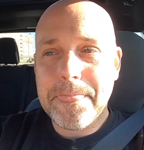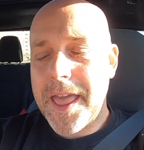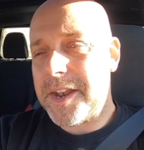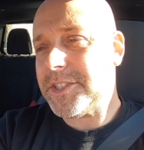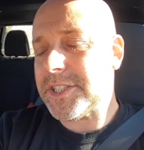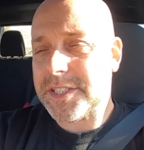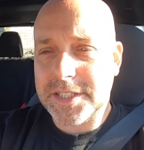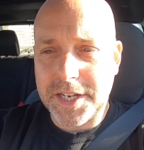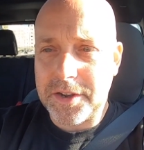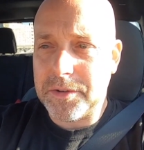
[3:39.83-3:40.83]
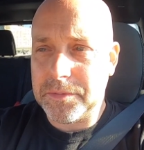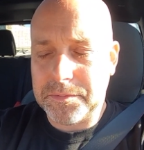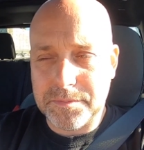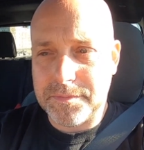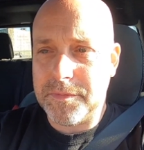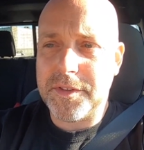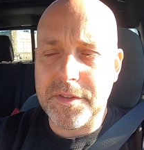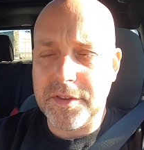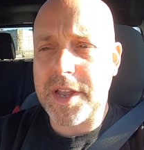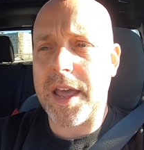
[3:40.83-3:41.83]
Then it just
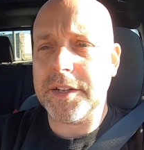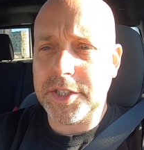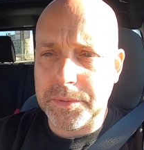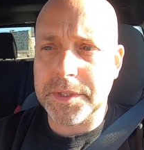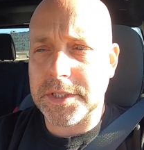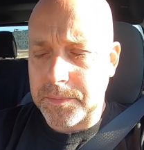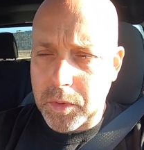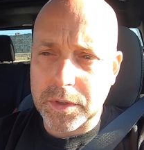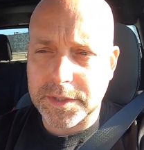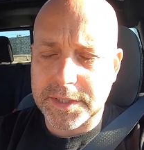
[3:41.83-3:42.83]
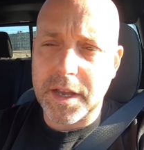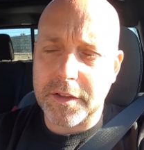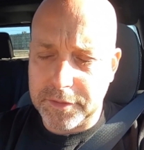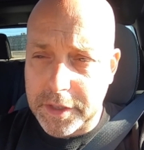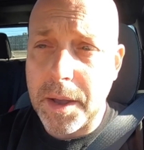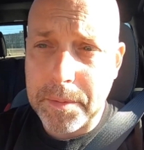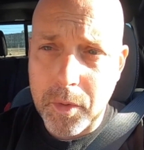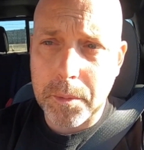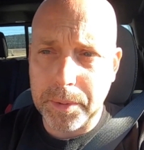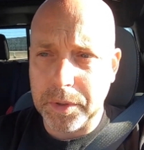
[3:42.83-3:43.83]
kind of doing some more stuff, a couple
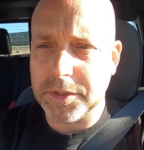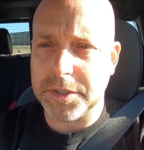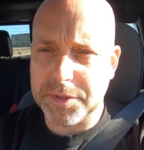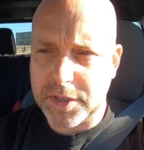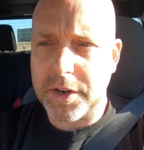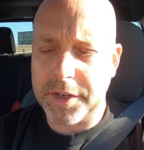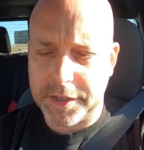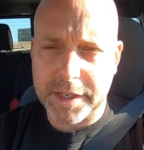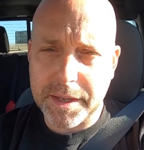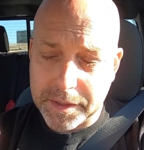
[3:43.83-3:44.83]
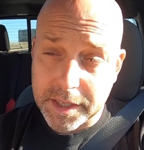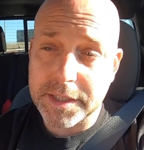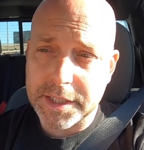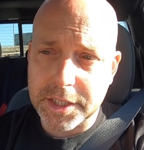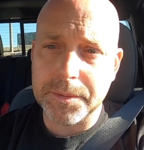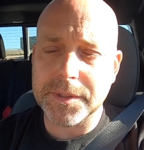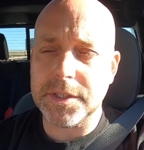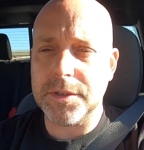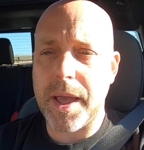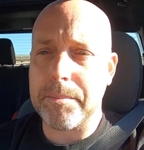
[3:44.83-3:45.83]
more pulls, and it started continuing to
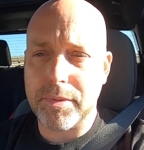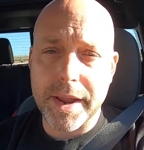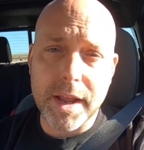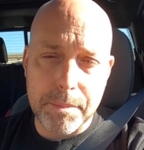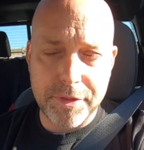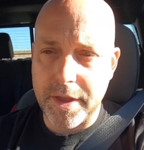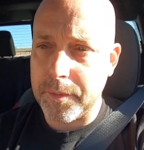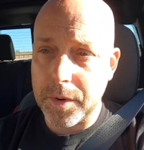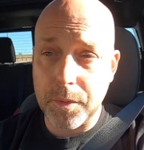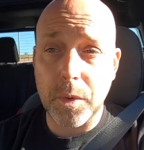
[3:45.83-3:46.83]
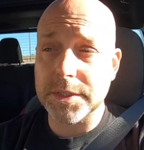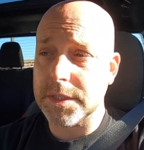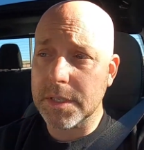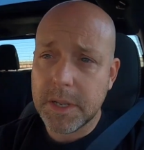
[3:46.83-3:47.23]
do that breakup thing where it wasn't